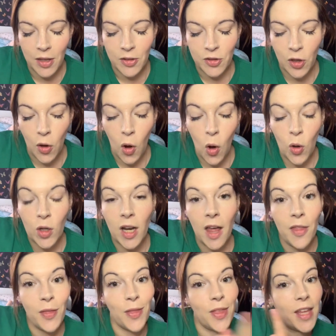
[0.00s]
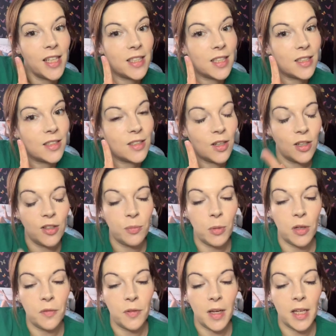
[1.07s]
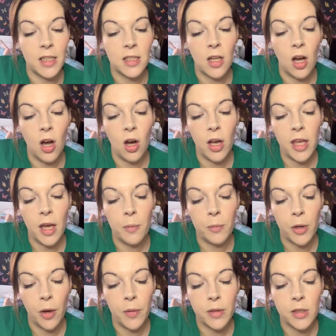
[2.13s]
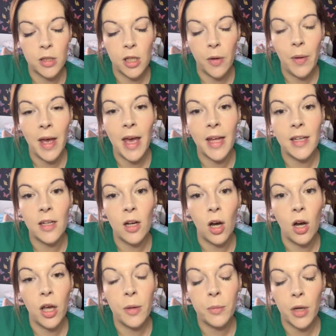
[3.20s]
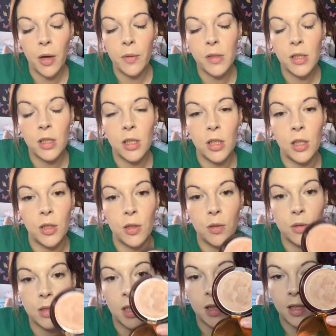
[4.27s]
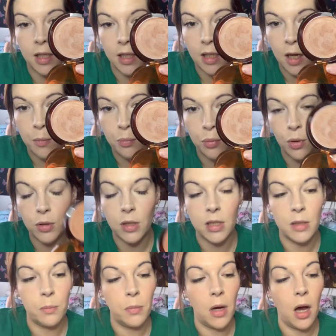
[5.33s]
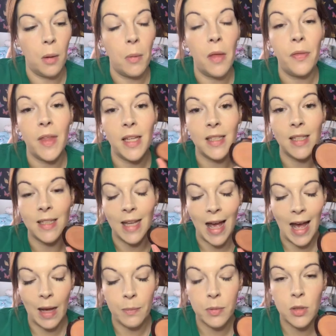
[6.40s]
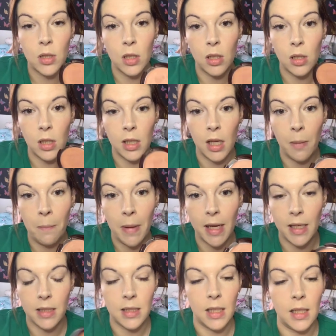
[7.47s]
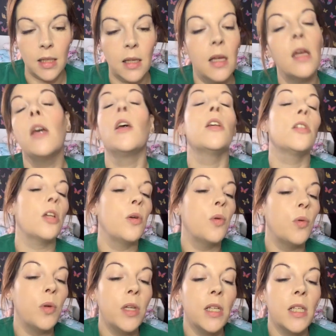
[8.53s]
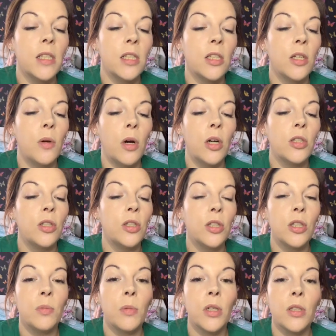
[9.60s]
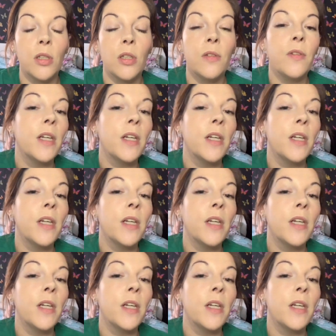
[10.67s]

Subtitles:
So on this side of my face, I am going to go ahead and I am going to use the bronzing balm. This is absolutely amazing. So all you need to do, I just use my 2